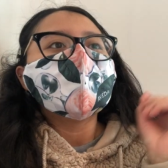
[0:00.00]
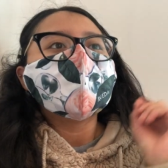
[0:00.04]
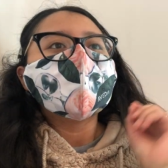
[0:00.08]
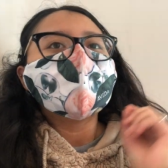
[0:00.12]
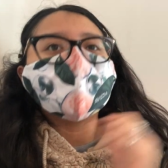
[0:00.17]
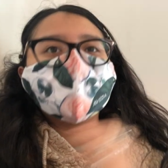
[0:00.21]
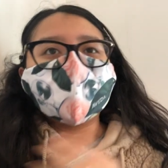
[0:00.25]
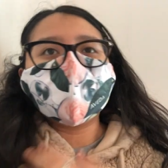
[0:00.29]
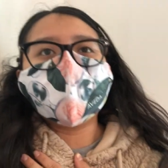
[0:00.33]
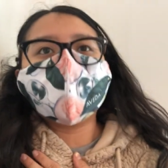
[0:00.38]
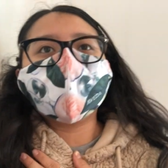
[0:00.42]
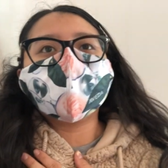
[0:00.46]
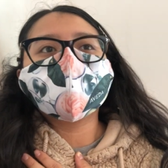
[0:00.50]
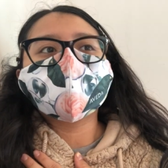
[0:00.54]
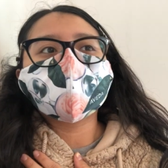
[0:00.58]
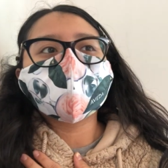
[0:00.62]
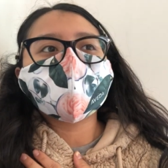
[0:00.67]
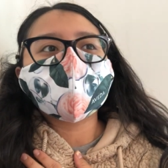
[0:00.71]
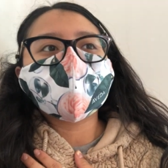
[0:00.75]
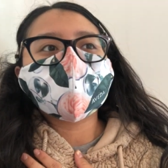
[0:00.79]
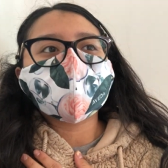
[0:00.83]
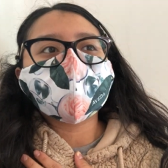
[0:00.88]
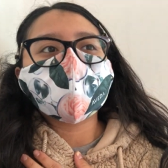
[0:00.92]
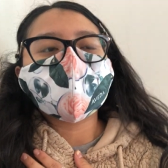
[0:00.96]
But yeah,
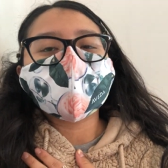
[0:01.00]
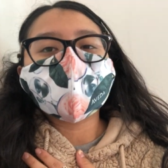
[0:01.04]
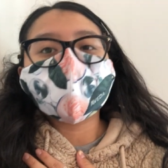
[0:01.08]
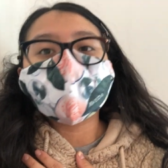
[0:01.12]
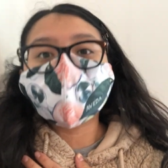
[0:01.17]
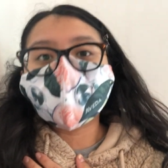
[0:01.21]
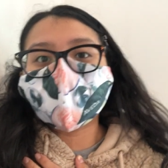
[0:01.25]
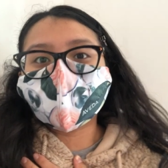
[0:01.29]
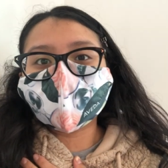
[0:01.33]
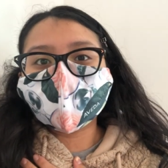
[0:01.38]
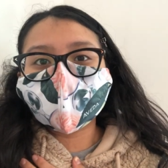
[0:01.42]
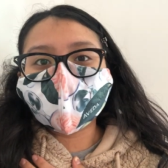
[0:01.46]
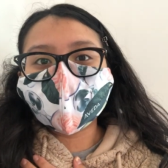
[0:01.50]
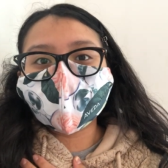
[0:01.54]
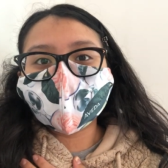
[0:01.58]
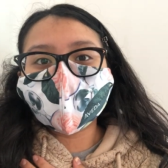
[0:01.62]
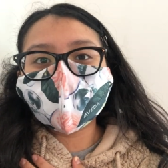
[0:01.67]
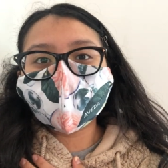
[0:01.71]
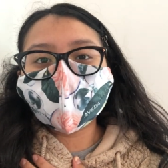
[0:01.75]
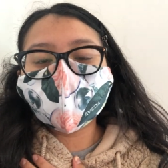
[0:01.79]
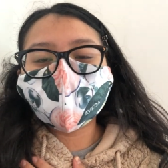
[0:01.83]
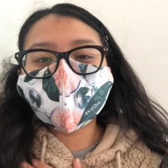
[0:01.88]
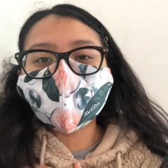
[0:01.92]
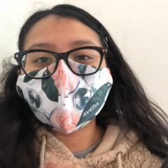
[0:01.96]
but I'm excited.
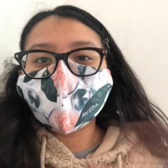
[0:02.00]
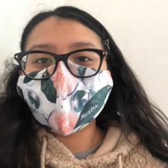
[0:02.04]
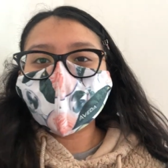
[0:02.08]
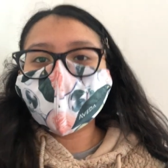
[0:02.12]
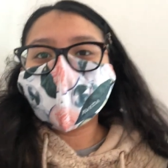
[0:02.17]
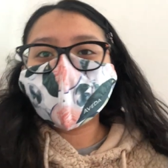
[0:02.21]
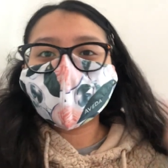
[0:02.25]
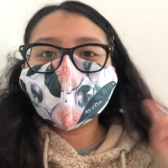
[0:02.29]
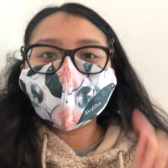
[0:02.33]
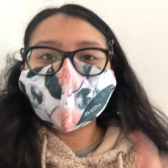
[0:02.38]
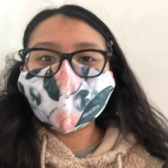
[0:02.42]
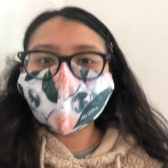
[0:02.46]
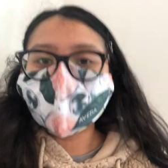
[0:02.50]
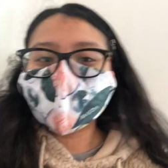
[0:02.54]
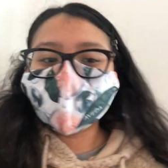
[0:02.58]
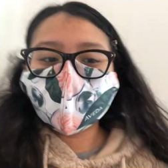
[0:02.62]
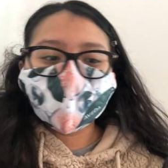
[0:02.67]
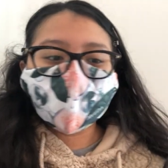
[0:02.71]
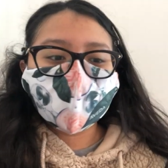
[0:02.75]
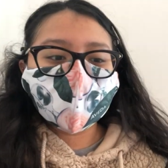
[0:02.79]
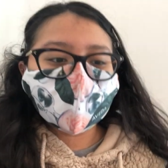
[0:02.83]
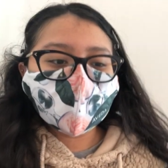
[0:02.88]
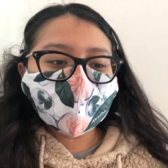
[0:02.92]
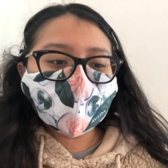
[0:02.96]
We're waiting a little bit
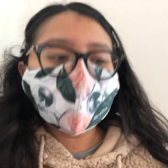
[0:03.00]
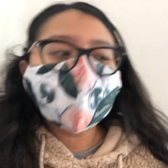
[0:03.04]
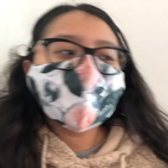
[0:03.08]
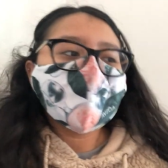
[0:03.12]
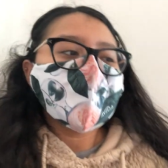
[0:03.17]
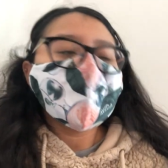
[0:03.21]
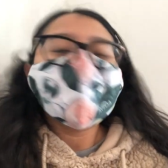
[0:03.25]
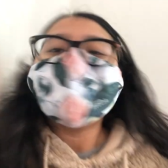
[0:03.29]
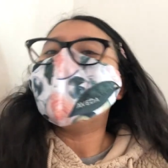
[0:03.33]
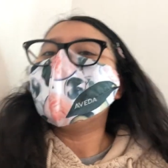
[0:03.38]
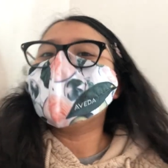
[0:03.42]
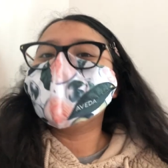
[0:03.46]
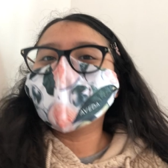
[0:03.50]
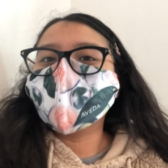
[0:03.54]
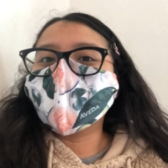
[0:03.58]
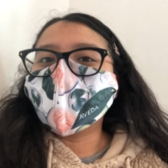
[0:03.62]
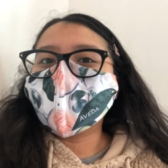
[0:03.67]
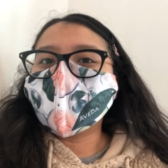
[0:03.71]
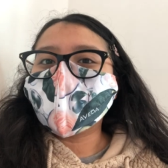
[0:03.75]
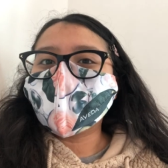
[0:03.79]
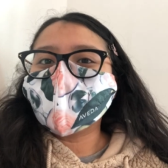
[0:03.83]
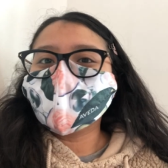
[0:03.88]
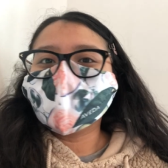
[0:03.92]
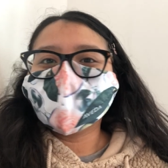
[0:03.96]
longer and then we'll go get
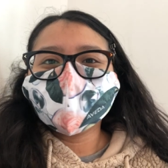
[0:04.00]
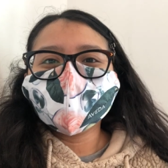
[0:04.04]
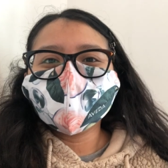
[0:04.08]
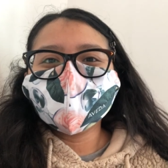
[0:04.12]
him.